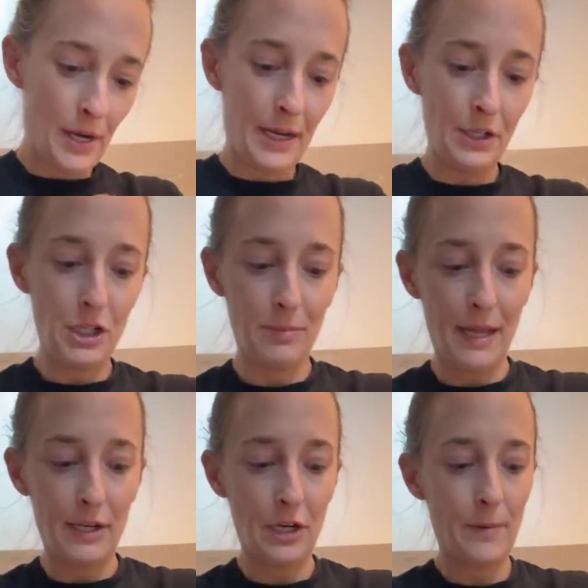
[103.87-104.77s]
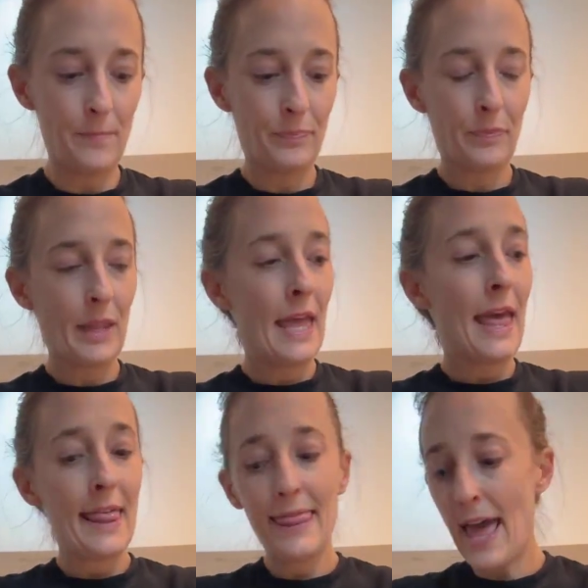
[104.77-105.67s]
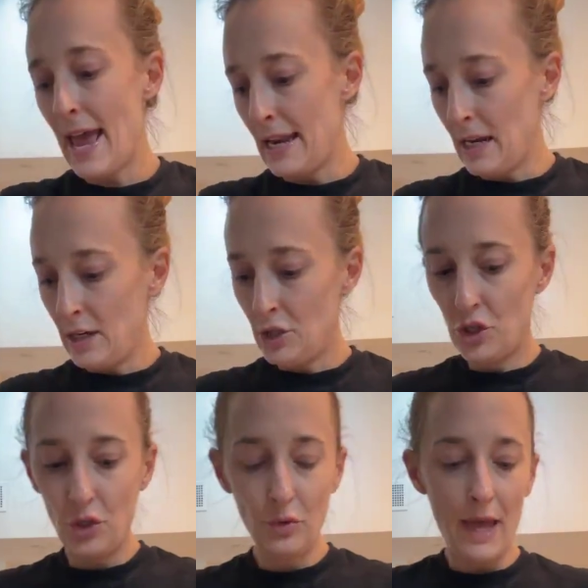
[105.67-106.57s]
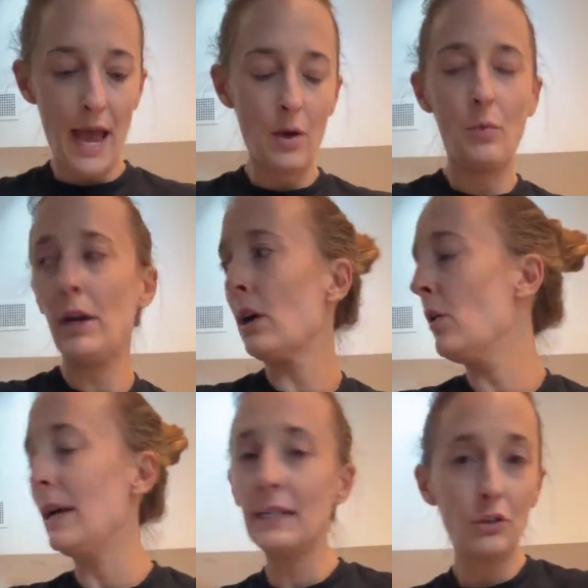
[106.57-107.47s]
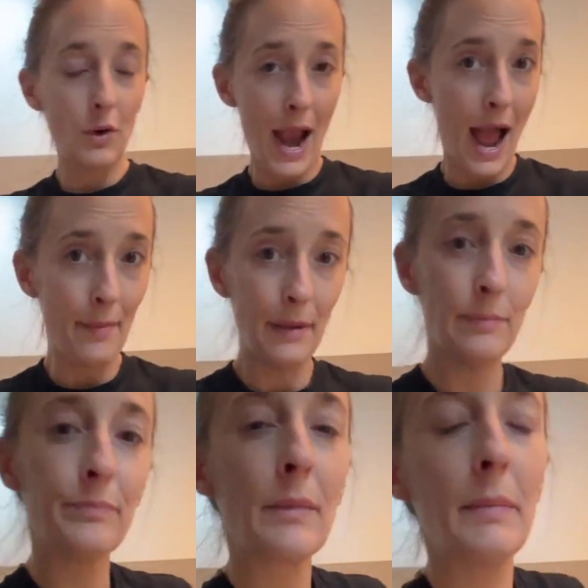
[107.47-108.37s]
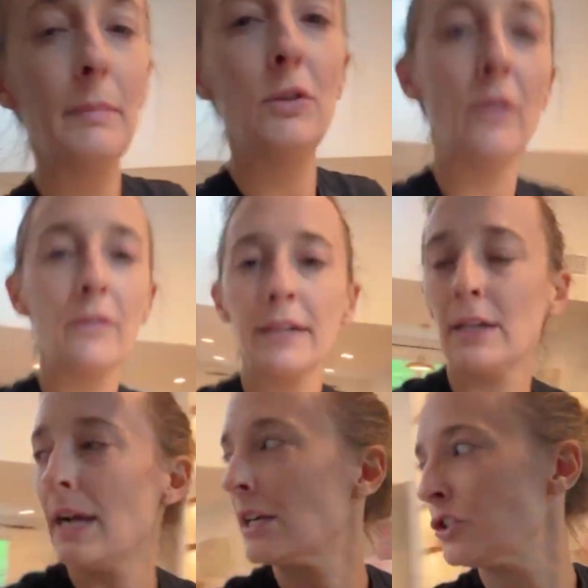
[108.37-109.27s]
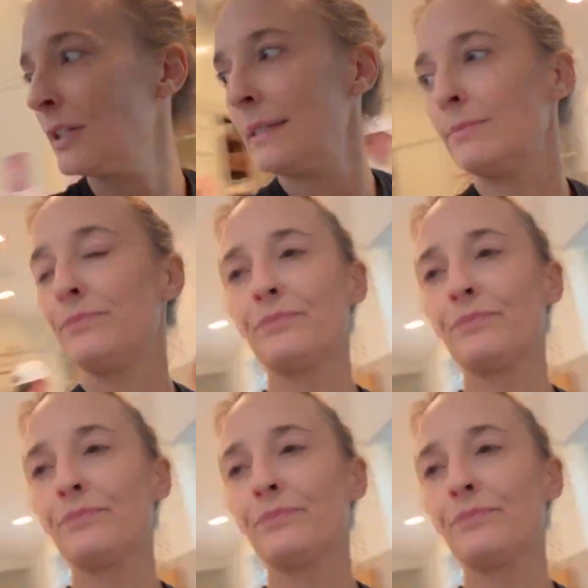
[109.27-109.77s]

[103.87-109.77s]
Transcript: put it into your blender. Then to that, we are going to grab, I'm gonna move over here actually.